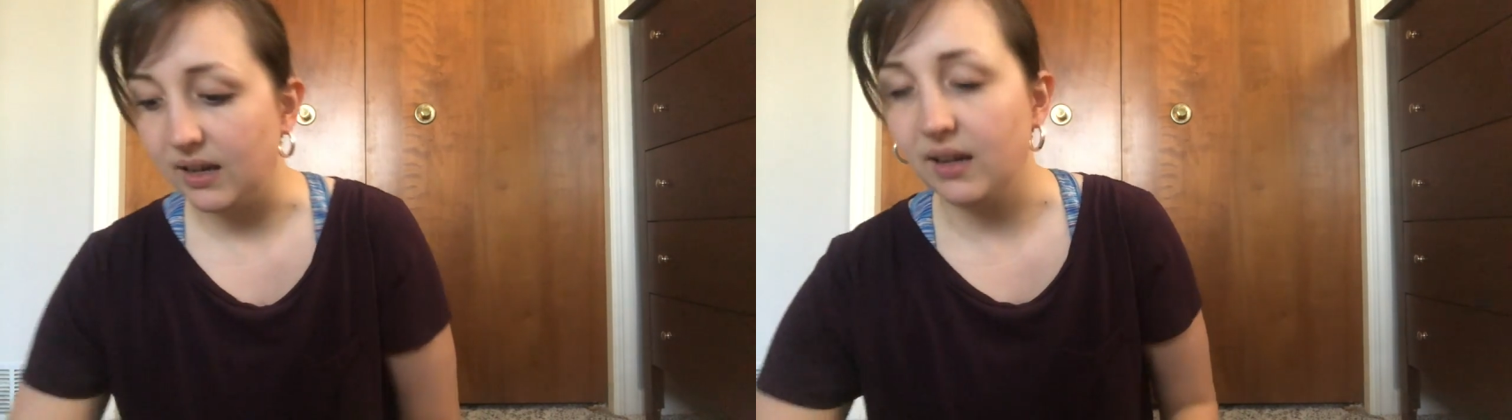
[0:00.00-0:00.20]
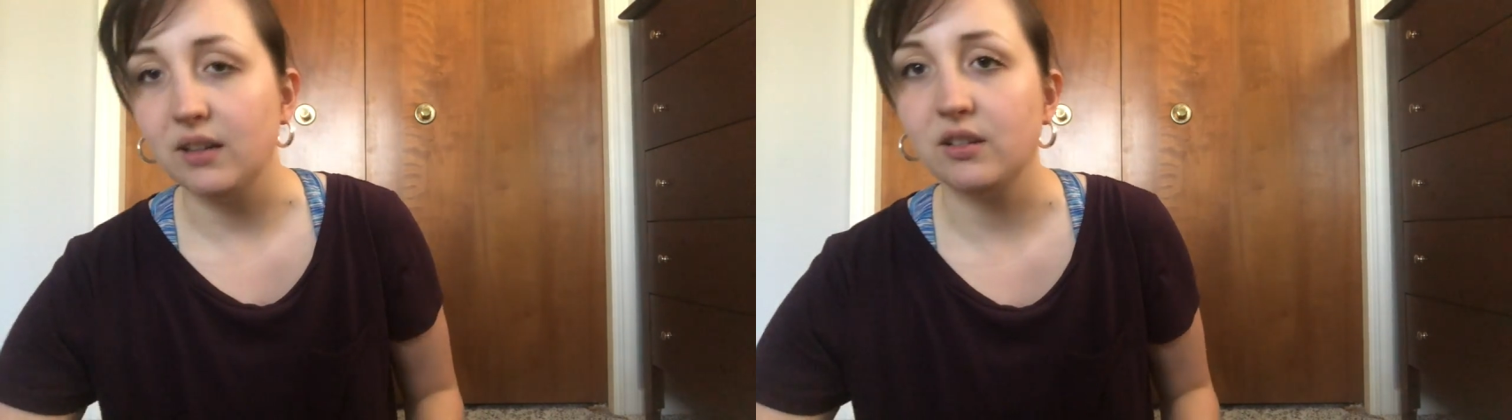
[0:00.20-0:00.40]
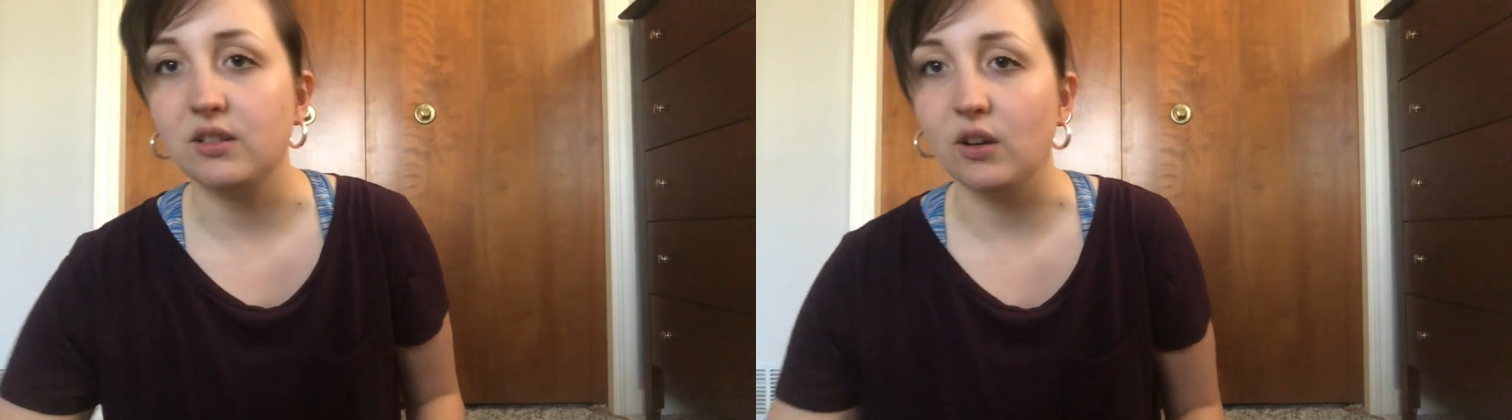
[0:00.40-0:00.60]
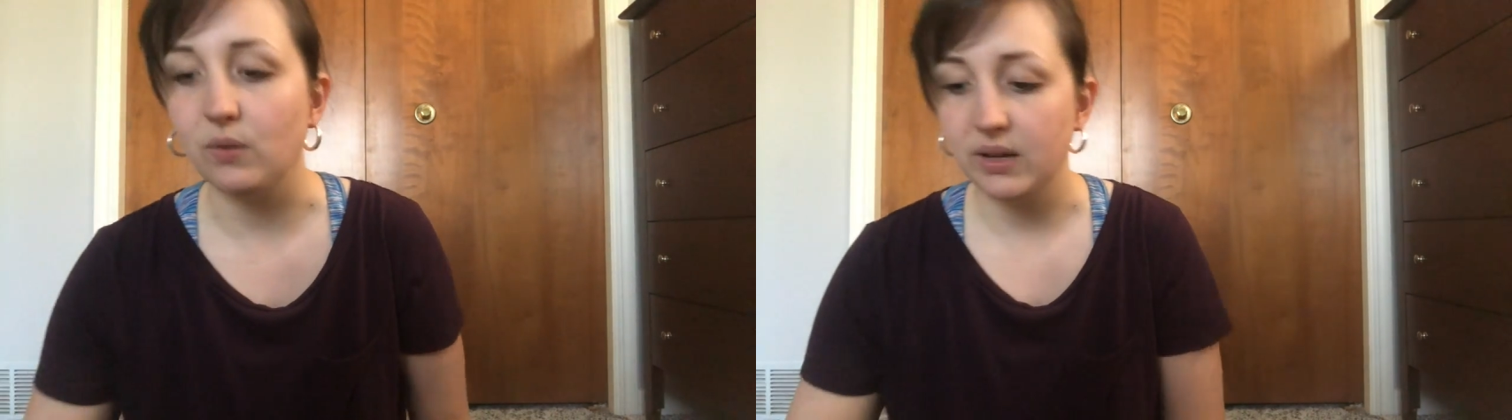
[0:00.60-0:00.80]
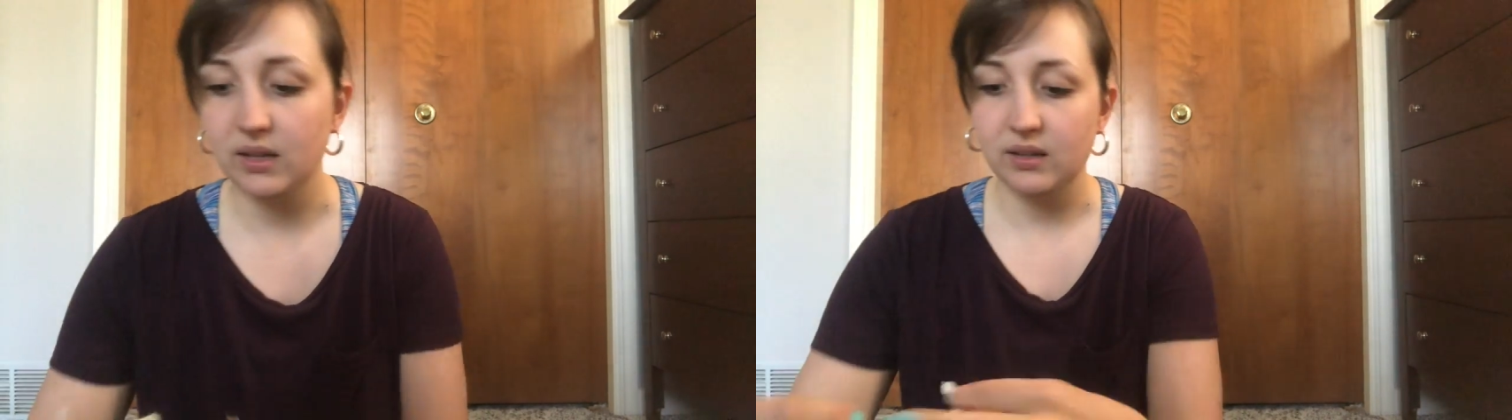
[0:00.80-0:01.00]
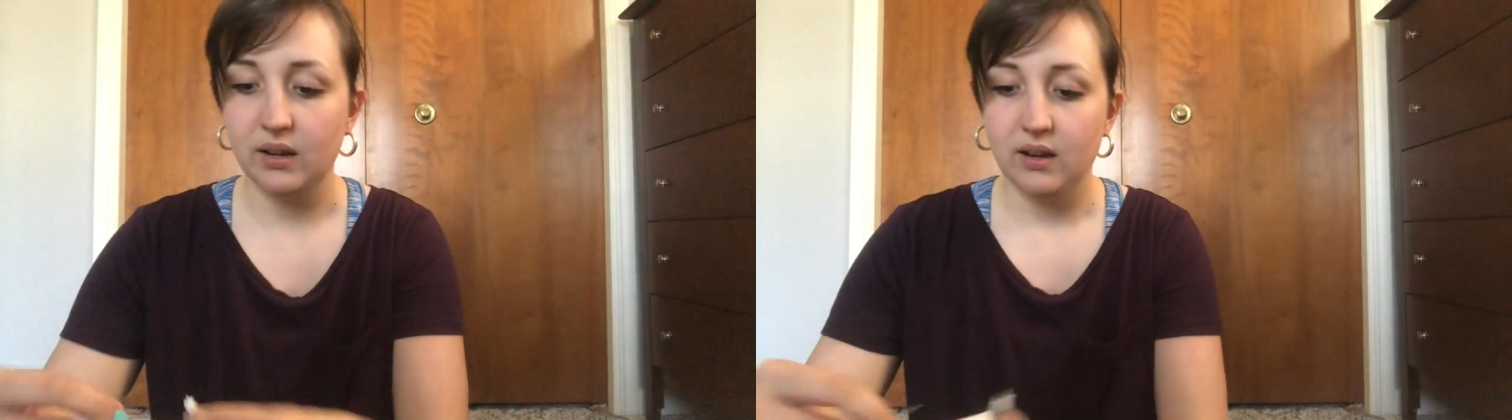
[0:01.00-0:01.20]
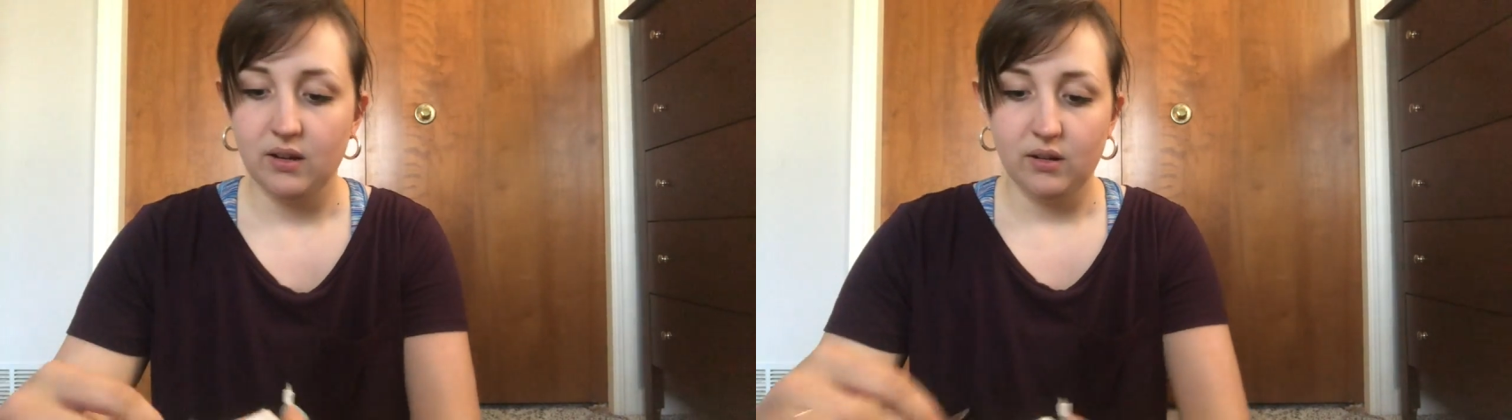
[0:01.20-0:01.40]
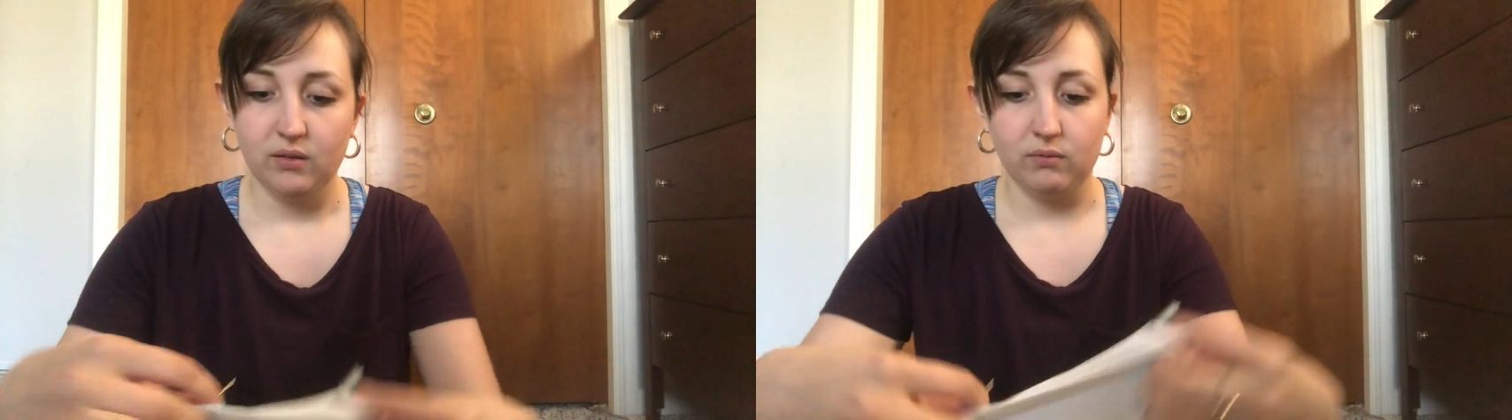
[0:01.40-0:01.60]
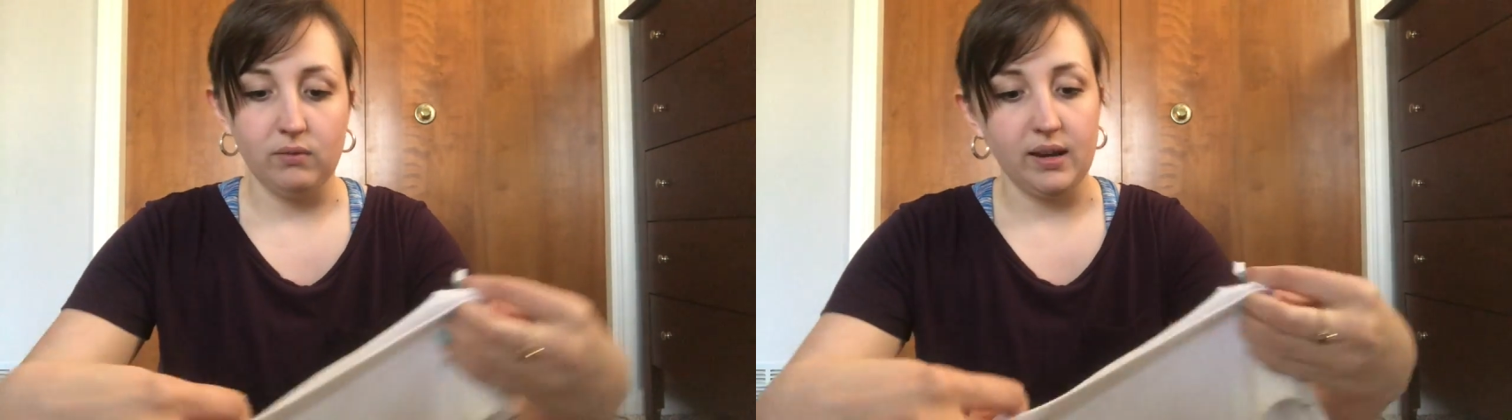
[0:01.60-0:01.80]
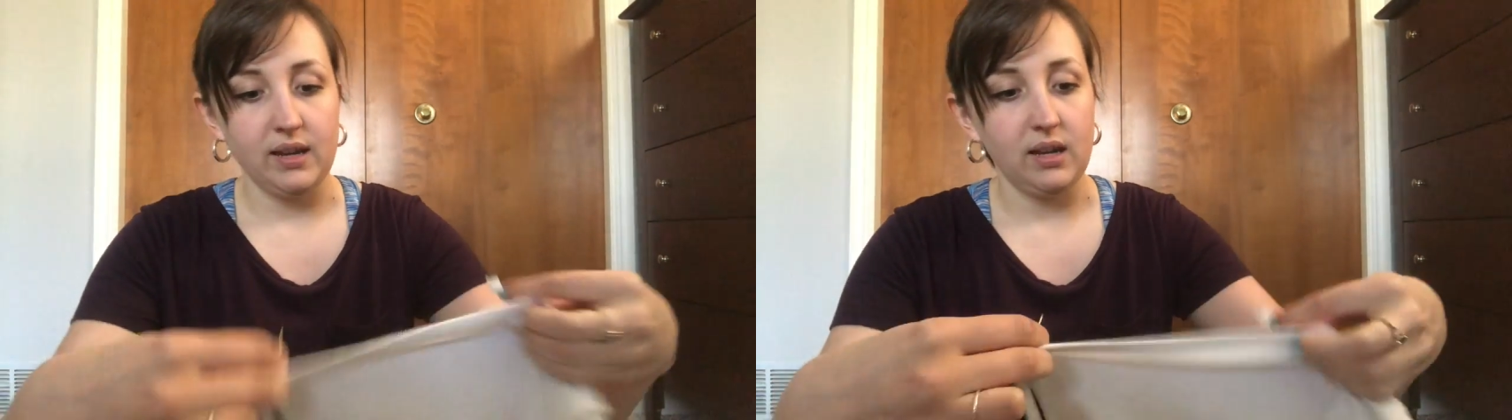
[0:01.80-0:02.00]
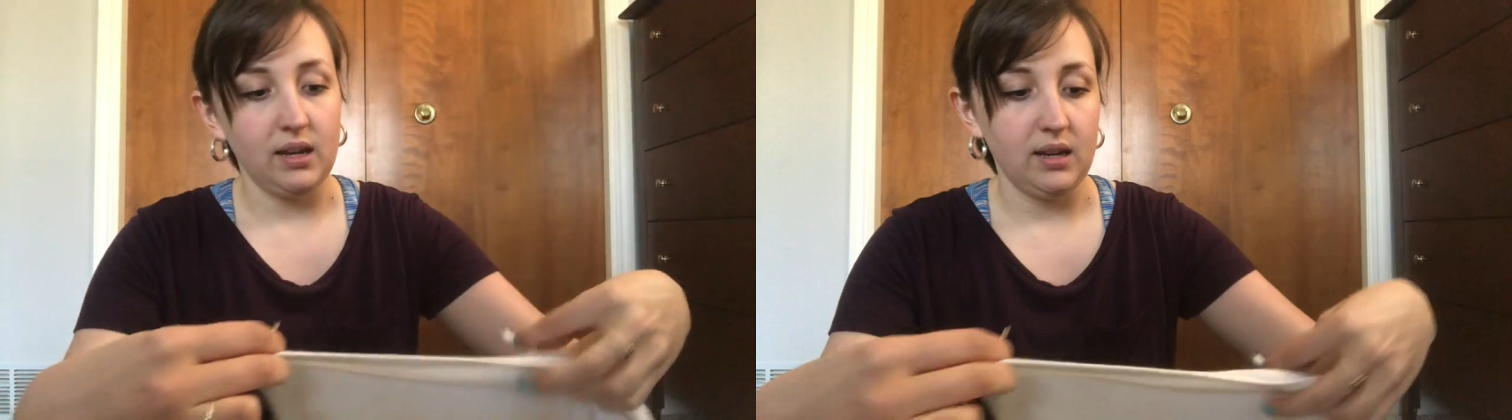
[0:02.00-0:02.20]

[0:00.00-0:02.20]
and sew it right